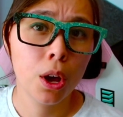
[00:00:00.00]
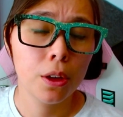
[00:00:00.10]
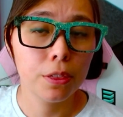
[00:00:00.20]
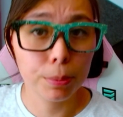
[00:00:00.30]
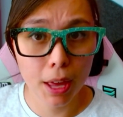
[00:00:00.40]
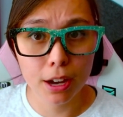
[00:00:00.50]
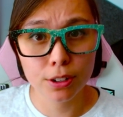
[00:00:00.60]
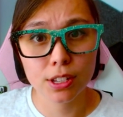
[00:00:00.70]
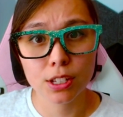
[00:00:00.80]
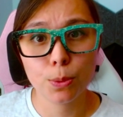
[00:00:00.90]
the
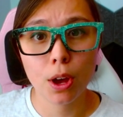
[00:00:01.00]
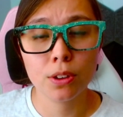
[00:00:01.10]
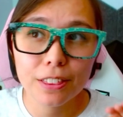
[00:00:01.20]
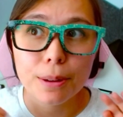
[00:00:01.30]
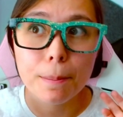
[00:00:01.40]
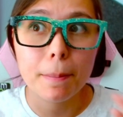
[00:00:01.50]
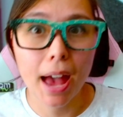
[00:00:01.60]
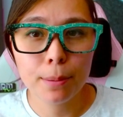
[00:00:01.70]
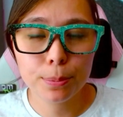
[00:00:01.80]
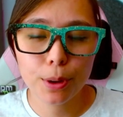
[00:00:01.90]
players as well. The
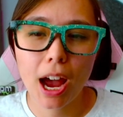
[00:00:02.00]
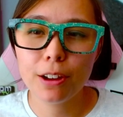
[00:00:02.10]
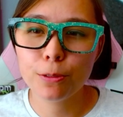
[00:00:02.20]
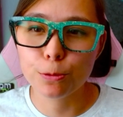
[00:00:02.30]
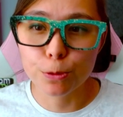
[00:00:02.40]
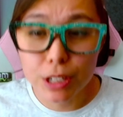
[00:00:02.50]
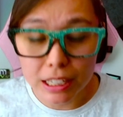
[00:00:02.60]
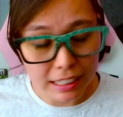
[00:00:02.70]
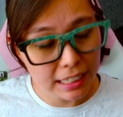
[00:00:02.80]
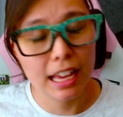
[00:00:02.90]
map, I
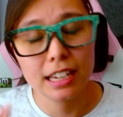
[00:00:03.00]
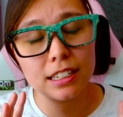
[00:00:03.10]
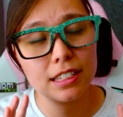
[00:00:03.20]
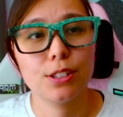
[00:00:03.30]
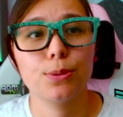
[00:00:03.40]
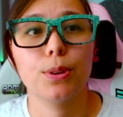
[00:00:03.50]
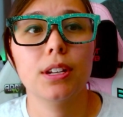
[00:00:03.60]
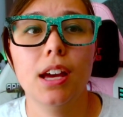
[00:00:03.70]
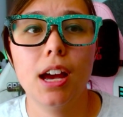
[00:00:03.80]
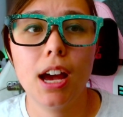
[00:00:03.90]
really liked this
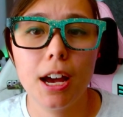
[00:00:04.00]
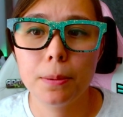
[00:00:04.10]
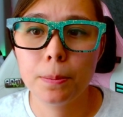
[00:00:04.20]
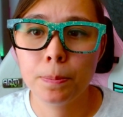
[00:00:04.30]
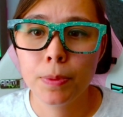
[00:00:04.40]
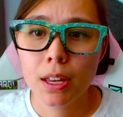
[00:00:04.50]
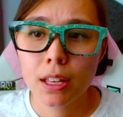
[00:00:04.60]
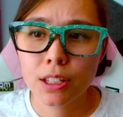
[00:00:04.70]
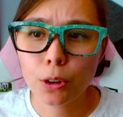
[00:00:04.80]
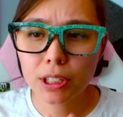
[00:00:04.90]
one.
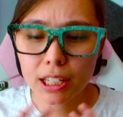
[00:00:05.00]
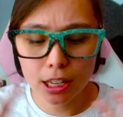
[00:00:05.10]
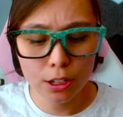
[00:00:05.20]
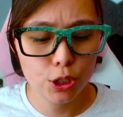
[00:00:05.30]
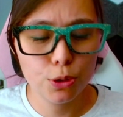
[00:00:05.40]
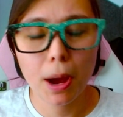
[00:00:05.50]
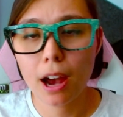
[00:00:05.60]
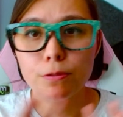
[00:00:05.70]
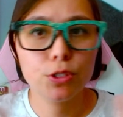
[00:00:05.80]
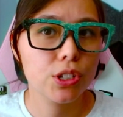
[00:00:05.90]
Not only do you
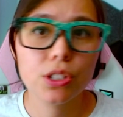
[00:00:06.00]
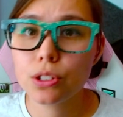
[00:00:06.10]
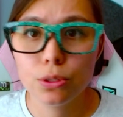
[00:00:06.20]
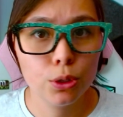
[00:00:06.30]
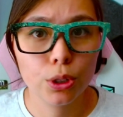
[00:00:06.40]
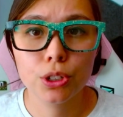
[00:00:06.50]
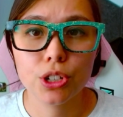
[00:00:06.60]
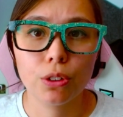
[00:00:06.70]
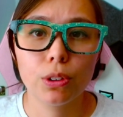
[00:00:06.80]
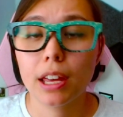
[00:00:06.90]
have just your
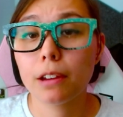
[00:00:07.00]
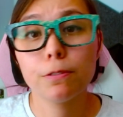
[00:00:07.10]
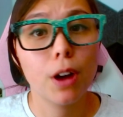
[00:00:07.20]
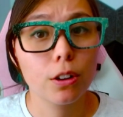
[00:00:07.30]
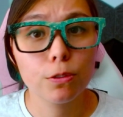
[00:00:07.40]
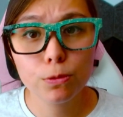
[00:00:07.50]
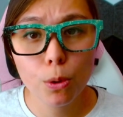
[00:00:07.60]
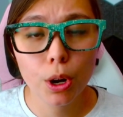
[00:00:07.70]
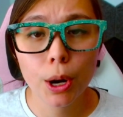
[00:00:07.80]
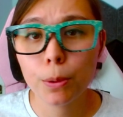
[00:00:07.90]
general like fog of
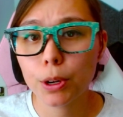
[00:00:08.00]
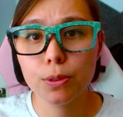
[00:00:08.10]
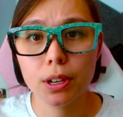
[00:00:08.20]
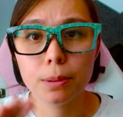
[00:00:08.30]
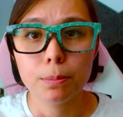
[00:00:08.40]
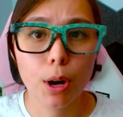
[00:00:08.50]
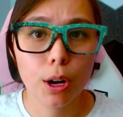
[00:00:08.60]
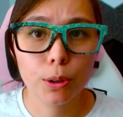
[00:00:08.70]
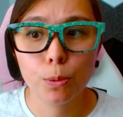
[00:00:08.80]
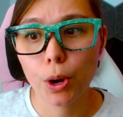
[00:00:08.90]
war where you can
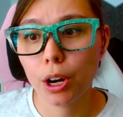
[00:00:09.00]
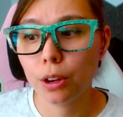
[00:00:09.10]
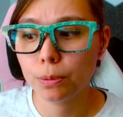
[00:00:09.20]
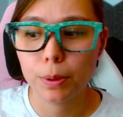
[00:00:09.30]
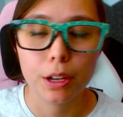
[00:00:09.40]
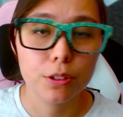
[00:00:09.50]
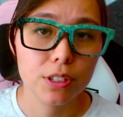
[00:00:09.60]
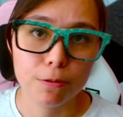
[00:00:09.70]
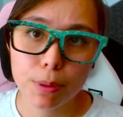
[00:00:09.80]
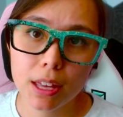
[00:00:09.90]
mark where players
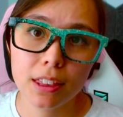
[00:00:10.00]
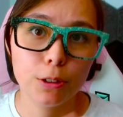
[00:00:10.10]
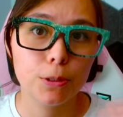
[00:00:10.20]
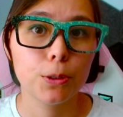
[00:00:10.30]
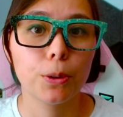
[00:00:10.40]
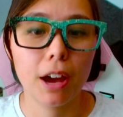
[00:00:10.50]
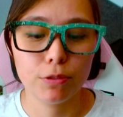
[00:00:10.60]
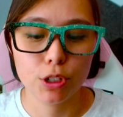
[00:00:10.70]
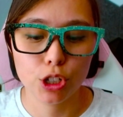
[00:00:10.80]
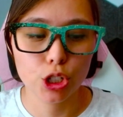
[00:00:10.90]
have been, you don't
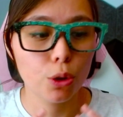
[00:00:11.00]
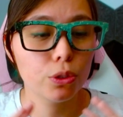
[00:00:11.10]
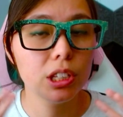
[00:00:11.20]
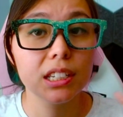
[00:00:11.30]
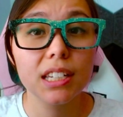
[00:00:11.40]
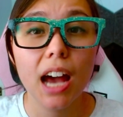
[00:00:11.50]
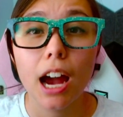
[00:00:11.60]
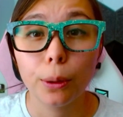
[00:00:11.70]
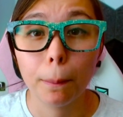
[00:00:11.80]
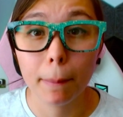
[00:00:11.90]
have to show the
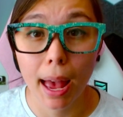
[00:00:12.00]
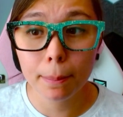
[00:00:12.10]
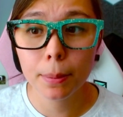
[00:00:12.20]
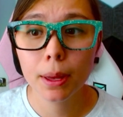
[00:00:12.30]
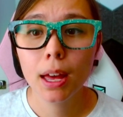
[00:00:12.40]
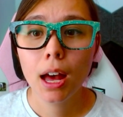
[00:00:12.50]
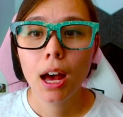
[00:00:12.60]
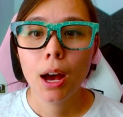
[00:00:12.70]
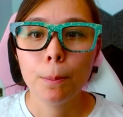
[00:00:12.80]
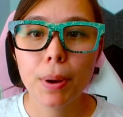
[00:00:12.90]
entire map,
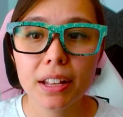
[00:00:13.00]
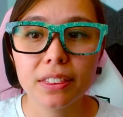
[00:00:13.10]
but the